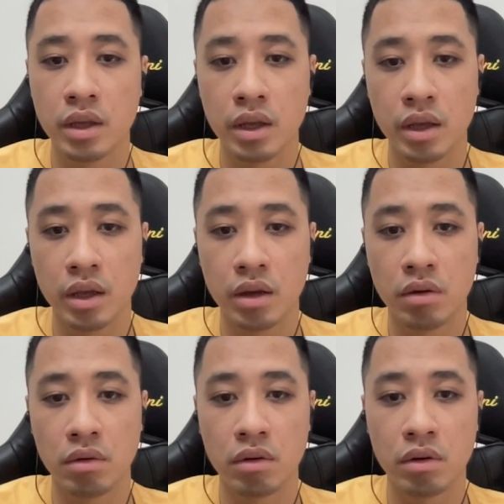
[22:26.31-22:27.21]

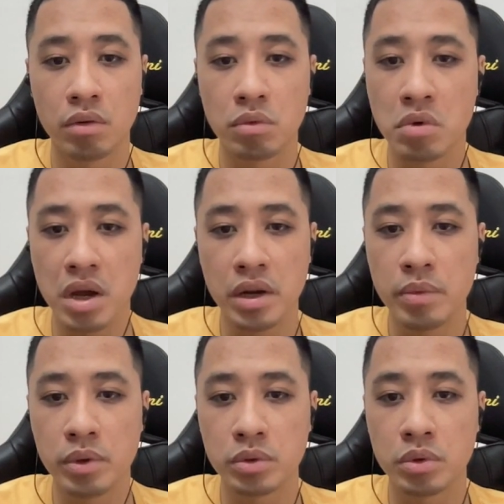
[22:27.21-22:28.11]
or were
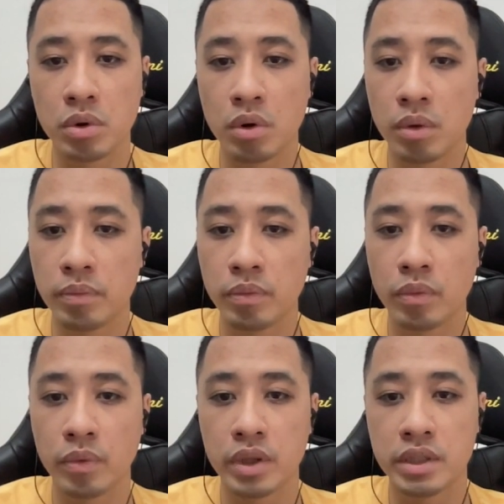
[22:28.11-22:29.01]
unable to cope
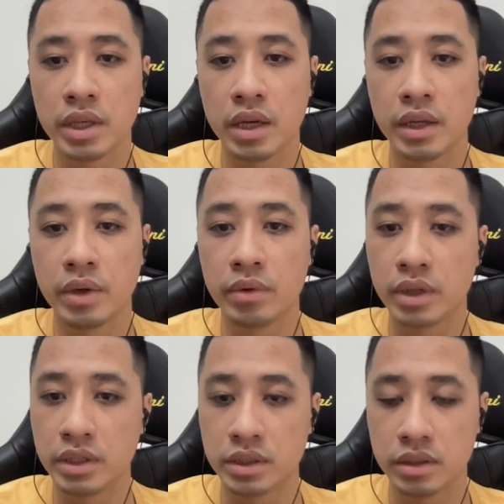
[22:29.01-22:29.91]
with their
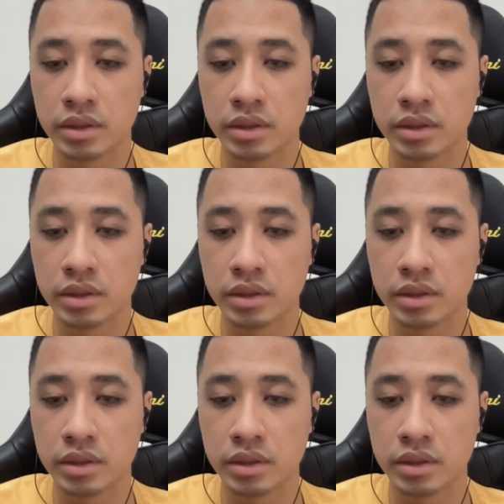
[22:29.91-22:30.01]
illness.